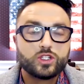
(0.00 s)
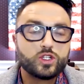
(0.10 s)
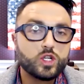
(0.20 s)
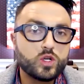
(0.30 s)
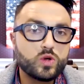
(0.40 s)

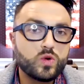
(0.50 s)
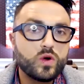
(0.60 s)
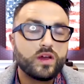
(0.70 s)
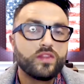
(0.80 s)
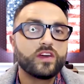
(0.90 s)

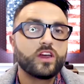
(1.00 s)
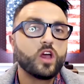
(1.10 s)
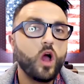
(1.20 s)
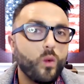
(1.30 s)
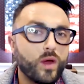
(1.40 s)
to the
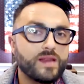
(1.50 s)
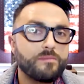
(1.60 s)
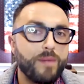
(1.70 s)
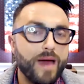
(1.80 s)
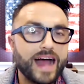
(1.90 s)
going
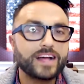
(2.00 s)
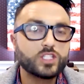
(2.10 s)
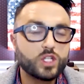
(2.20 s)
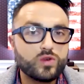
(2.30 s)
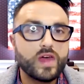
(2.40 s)
back
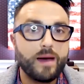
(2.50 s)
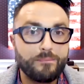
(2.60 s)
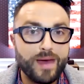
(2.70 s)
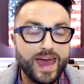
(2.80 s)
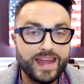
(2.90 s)
to that
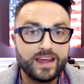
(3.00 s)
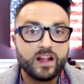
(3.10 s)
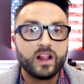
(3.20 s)
bed,